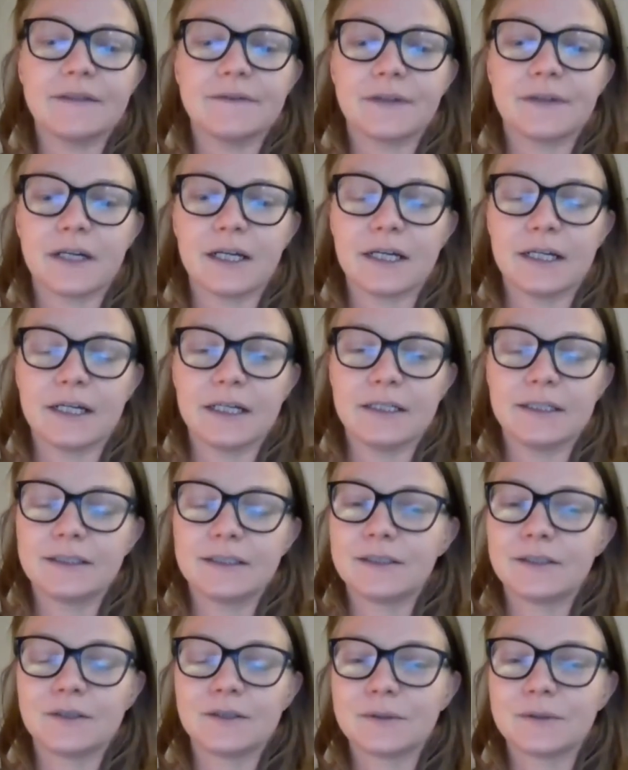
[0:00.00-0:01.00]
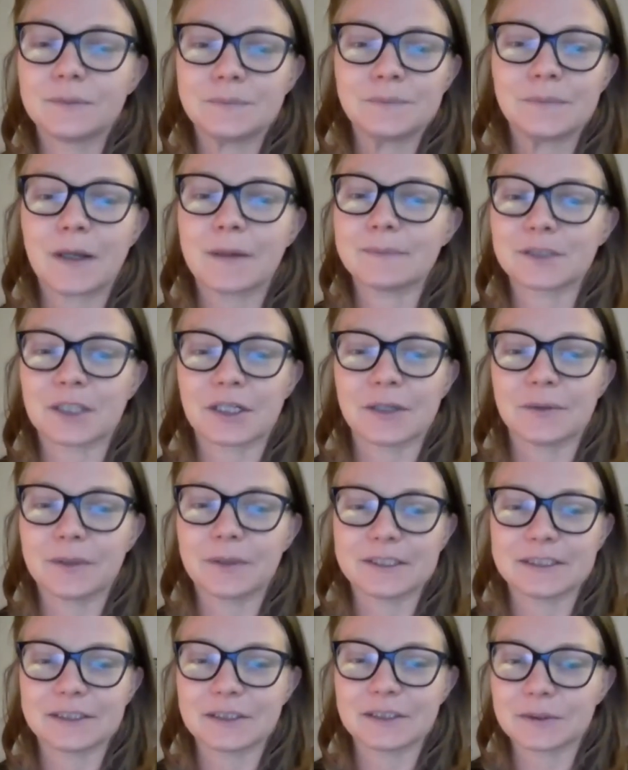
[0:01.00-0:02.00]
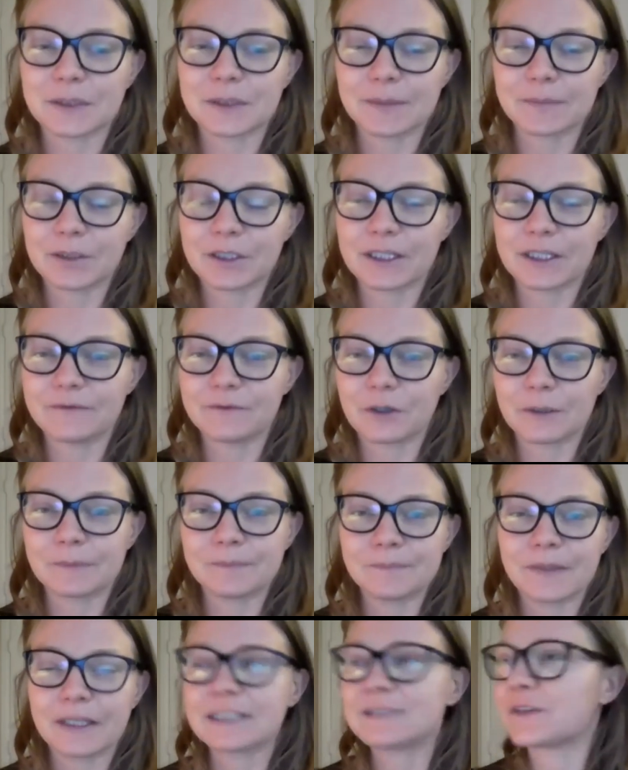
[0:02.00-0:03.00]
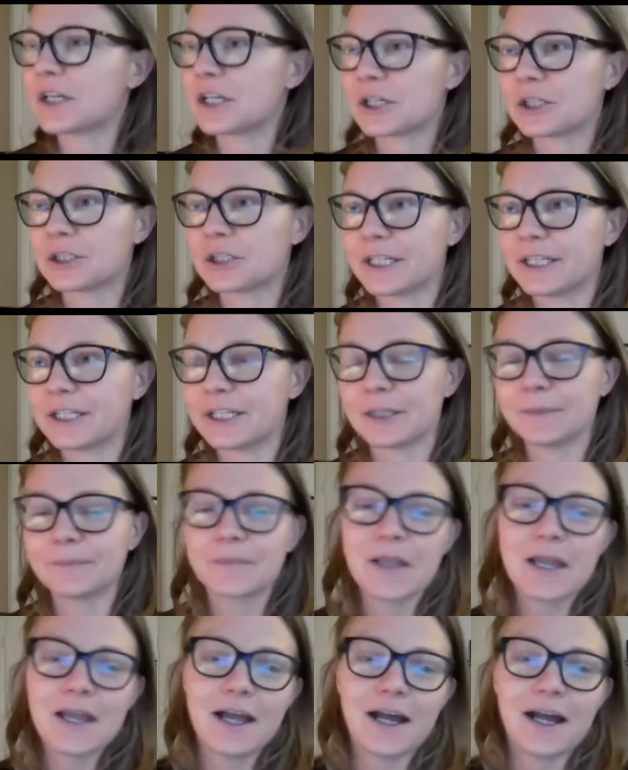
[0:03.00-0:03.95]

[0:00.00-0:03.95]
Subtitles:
of a, I'm sorry, what is the word I'm looking for? It's very early here.